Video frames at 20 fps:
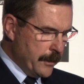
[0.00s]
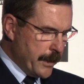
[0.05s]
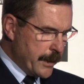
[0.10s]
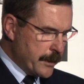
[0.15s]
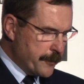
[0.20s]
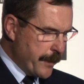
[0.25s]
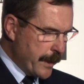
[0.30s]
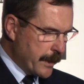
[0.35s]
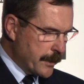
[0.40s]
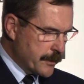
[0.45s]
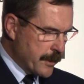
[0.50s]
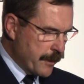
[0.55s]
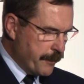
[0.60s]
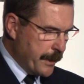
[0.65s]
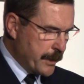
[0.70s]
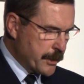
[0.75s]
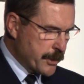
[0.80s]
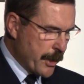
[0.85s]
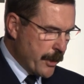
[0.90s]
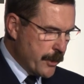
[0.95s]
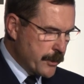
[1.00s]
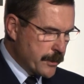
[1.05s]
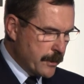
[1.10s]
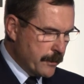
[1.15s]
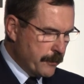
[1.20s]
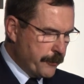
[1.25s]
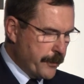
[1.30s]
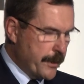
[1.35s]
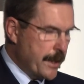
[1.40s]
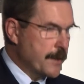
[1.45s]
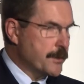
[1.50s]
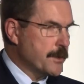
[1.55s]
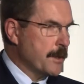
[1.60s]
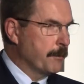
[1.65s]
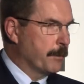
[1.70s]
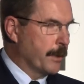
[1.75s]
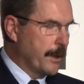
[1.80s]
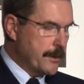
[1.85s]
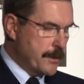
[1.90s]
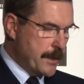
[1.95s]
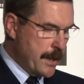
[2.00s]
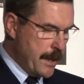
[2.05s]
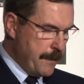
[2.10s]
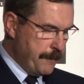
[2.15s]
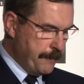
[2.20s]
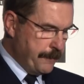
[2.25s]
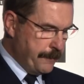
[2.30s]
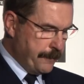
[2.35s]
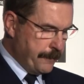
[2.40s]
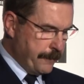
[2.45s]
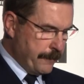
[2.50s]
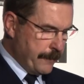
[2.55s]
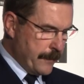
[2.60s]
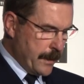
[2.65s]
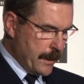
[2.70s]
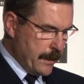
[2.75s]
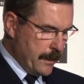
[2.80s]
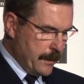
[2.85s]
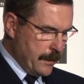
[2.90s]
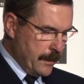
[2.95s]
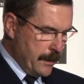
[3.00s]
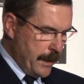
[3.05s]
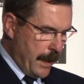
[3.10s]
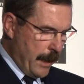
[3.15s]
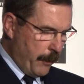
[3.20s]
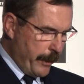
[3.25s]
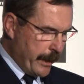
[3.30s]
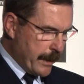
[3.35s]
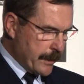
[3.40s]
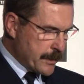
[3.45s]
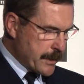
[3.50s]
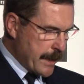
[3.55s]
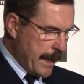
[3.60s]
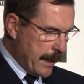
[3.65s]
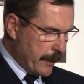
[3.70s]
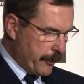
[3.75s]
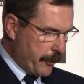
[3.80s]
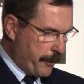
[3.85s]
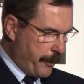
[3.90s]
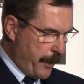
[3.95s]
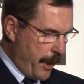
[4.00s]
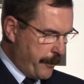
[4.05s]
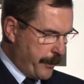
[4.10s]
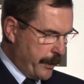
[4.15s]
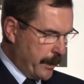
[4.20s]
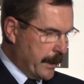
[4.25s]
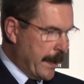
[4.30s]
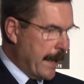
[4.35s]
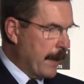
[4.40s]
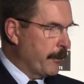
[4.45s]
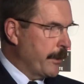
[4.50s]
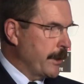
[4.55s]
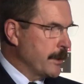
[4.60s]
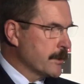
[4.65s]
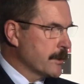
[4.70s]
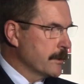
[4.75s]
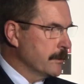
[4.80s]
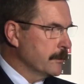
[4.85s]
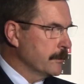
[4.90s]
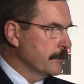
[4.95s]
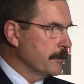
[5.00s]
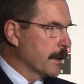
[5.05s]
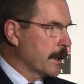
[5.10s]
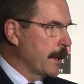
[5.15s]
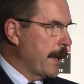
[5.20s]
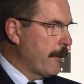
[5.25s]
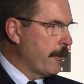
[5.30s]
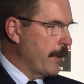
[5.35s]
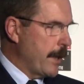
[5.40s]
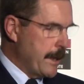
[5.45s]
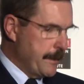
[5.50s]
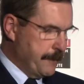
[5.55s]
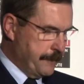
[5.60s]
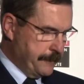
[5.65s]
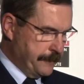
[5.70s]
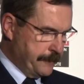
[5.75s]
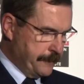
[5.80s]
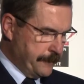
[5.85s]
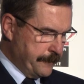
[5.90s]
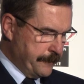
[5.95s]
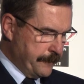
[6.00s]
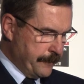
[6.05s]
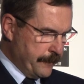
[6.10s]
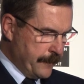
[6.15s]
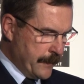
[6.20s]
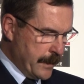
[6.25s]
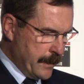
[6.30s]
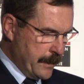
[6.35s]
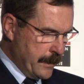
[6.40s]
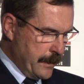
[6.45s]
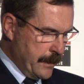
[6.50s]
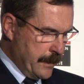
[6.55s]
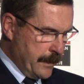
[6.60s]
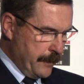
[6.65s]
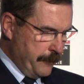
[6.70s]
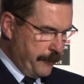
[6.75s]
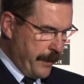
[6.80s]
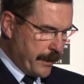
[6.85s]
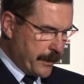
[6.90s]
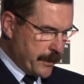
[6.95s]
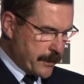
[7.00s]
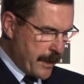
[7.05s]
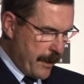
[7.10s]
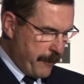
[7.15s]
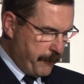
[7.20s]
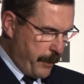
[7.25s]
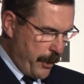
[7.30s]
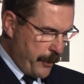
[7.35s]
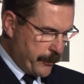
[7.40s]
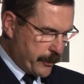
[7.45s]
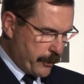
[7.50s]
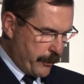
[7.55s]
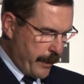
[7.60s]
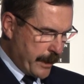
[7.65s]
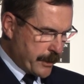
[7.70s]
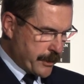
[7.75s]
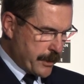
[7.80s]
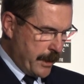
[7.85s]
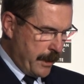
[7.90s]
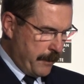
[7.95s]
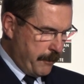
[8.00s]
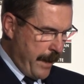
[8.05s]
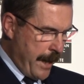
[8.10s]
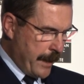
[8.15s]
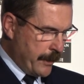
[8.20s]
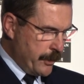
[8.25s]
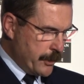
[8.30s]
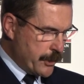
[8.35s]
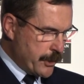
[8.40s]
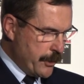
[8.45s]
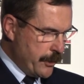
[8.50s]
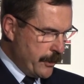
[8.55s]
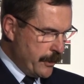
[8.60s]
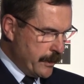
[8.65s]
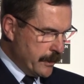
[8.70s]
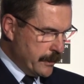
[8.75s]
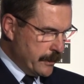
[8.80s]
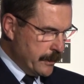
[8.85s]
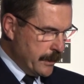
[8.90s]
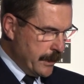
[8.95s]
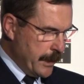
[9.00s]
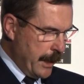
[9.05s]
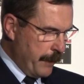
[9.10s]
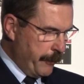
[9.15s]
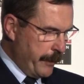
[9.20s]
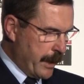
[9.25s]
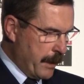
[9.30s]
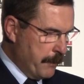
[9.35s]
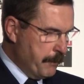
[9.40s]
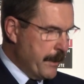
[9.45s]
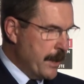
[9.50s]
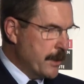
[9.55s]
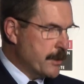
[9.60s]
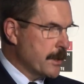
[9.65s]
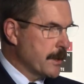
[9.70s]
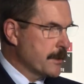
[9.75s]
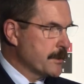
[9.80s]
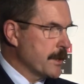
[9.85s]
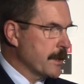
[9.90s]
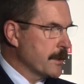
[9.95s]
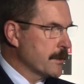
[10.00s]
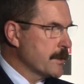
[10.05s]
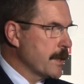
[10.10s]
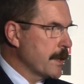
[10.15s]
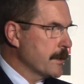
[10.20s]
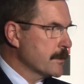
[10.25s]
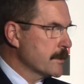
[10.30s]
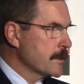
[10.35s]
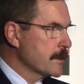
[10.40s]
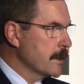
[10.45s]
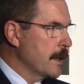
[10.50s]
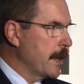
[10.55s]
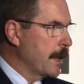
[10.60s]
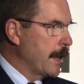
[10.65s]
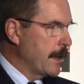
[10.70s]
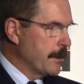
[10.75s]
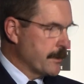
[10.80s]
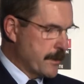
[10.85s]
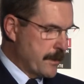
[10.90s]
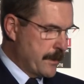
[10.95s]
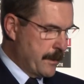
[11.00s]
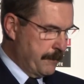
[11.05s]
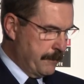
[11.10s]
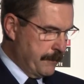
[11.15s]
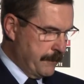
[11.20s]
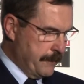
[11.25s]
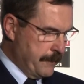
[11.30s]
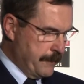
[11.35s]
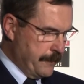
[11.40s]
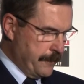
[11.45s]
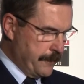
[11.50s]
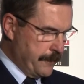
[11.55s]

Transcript: These vectors have been chosen for their simplicity, and we can tailor appropriate language for clarity. Vectors have both direction and magnitude, and we can measure success against them.